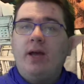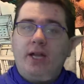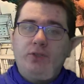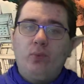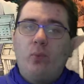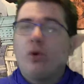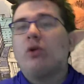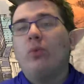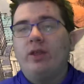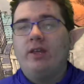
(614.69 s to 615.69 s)
and to
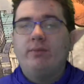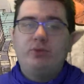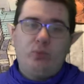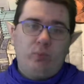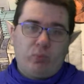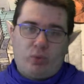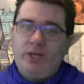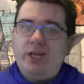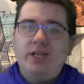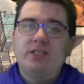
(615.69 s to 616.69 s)
work with him to
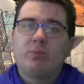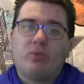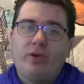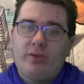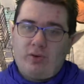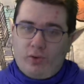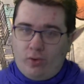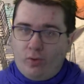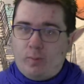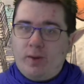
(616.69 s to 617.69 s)
bring his brother
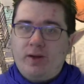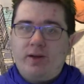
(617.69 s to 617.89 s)
home